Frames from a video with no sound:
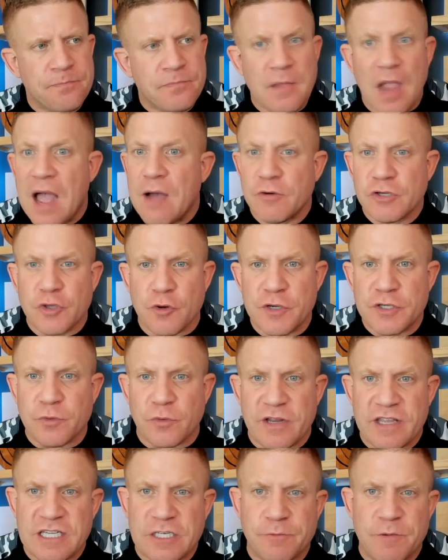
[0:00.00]
I was always
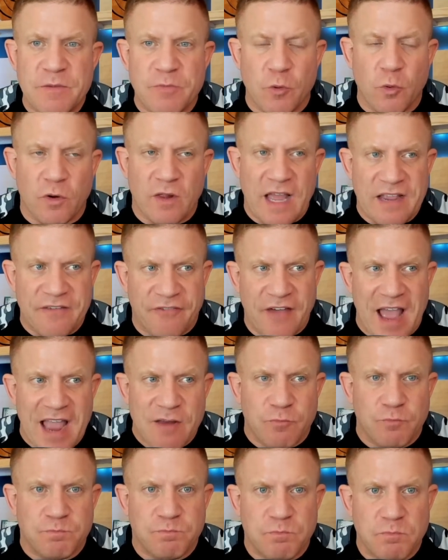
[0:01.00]
one of these people where, like, if
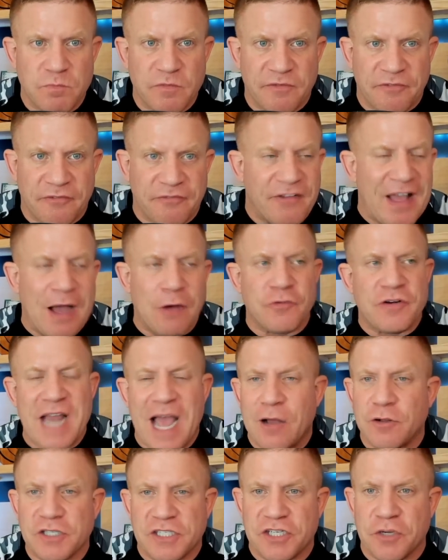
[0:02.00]
I found
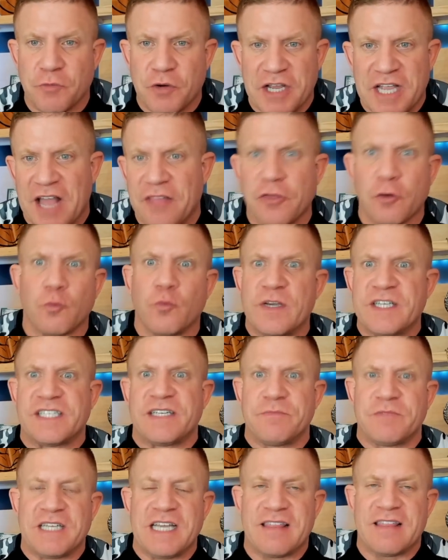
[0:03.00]
out someone had gotten their
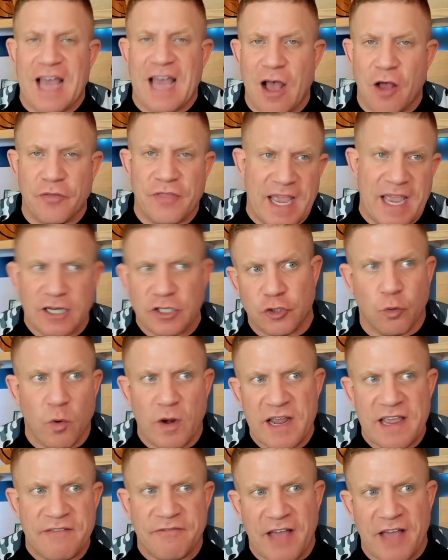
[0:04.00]
wisdom teeth out and they had
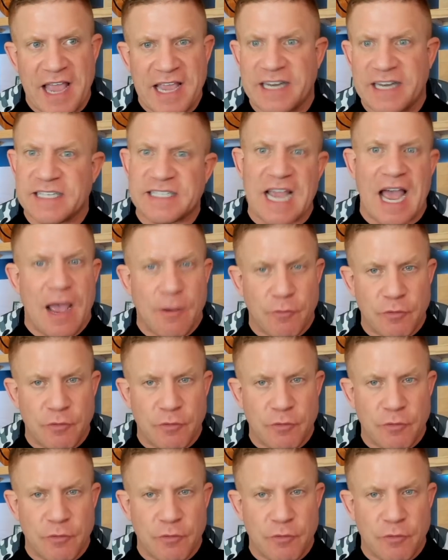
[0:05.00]
20 Vicodins,